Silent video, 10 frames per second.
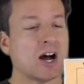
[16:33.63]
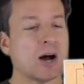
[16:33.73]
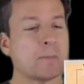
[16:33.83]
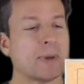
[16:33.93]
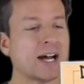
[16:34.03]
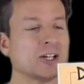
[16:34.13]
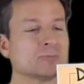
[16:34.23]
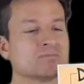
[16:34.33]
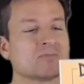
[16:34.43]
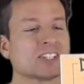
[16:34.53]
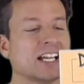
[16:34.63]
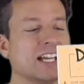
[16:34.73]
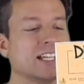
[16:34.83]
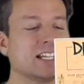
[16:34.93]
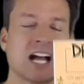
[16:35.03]
about
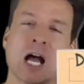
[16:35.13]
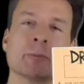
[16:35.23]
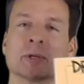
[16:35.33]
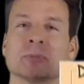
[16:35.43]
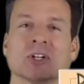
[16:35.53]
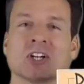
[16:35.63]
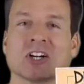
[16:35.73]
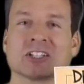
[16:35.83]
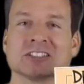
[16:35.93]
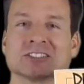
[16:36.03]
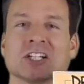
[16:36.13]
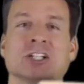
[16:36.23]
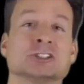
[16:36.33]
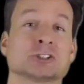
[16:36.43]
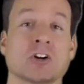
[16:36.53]
a comic book artist
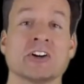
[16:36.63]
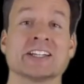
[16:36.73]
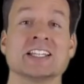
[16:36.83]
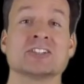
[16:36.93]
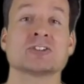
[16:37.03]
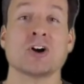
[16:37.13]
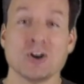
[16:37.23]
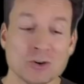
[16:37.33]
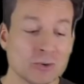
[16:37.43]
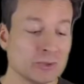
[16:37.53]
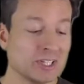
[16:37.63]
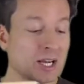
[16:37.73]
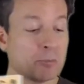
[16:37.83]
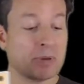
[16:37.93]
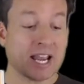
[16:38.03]
drawing his own
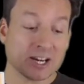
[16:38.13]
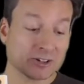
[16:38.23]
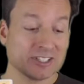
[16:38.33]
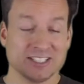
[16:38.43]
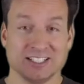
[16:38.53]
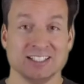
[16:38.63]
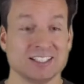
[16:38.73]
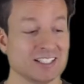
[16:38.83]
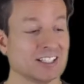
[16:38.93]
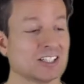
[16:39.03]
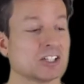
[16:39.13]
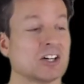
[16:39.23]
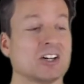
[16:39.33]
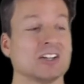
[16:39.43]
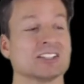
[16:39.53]
parody
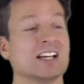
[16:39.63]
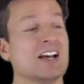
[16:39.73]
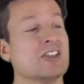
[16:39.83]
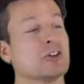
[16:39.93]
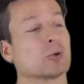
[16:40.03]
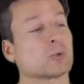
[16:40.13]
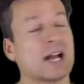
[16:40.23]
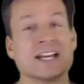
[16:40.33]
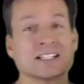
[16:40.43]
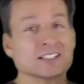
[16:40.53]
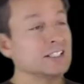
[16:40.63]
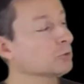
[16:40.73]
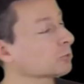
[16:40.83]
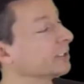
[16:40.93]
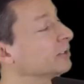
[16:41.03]
called The Radically
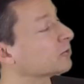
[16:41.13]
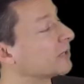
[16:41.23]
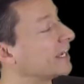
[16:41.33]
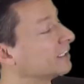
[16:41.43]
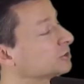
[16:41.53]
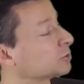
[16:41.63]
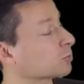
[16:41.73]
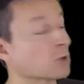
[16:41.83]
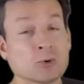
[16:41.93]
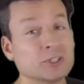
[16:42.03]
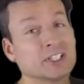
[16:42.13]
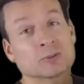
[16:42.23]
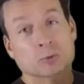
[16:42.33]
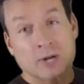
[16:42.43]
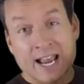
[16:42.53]
Rearranged Ronin
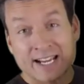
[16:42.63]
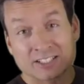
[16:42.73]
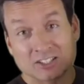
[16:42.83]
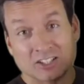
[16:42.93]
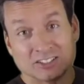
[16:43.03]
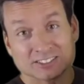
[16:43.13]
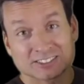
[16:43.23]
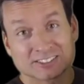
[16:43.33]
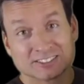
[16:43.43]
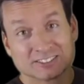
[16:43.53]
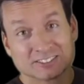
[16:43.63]
Ragdolls.